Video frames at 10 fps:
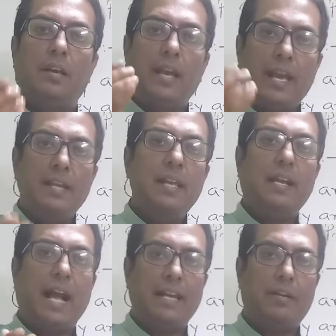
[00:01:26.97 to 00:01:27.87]
any
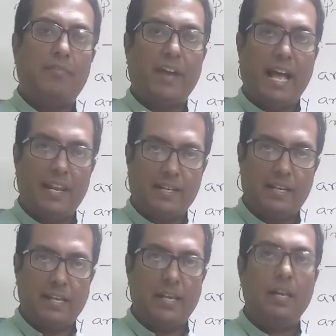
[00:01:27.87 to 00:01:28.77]
kind of
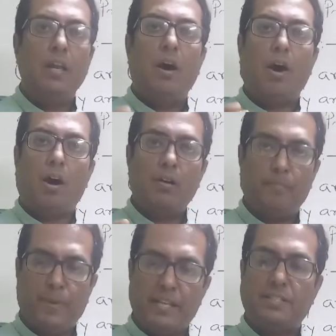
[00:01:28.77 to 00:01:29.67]
alkali or
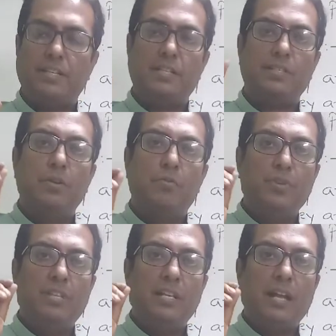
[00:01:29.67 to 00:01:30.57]
bases
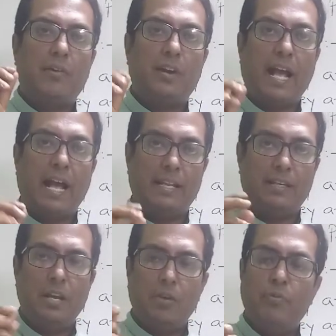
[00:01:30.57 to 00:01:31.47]
within our
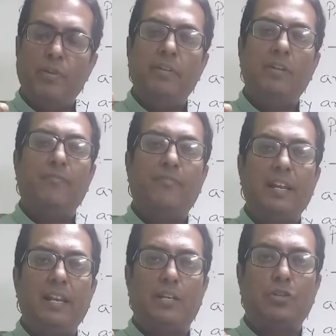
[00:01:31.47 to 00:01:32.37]
hand, we will feel
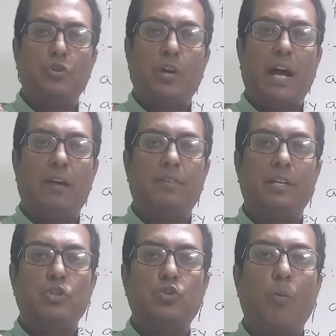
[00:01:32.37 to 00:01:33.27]
it to have a
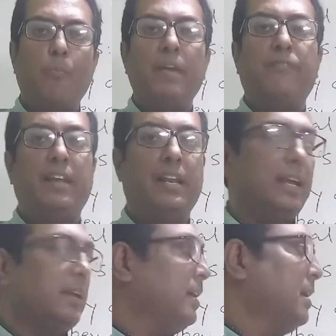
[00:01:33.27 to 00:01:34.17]
soapy
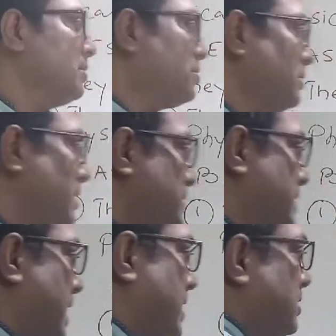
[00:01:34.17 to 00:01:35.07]
feeling. So there is
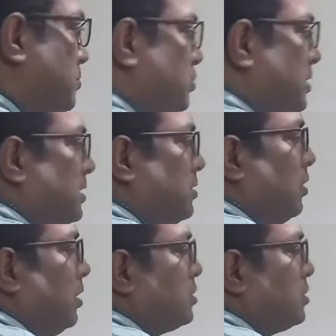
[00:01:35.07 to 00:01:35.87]
another word called